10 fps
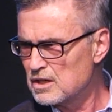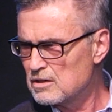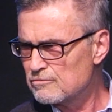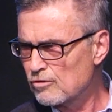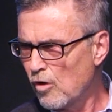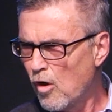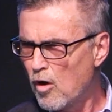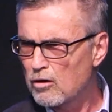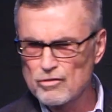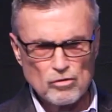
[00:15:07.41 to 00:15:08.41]
for
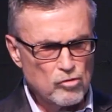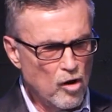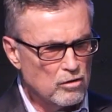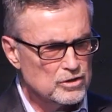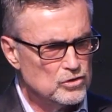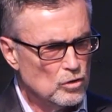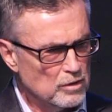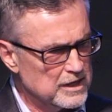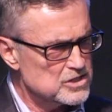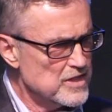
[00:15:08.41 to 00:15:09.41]
all of the
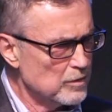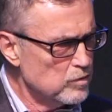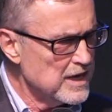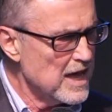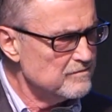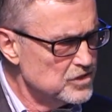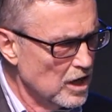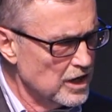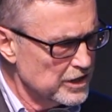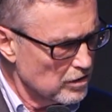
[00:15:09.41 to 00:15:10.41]
wrongdoings that we have
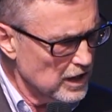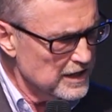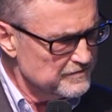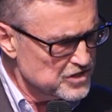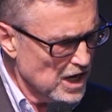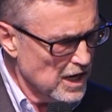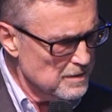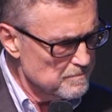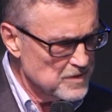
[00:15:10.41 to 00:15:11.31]
done in our lifetime,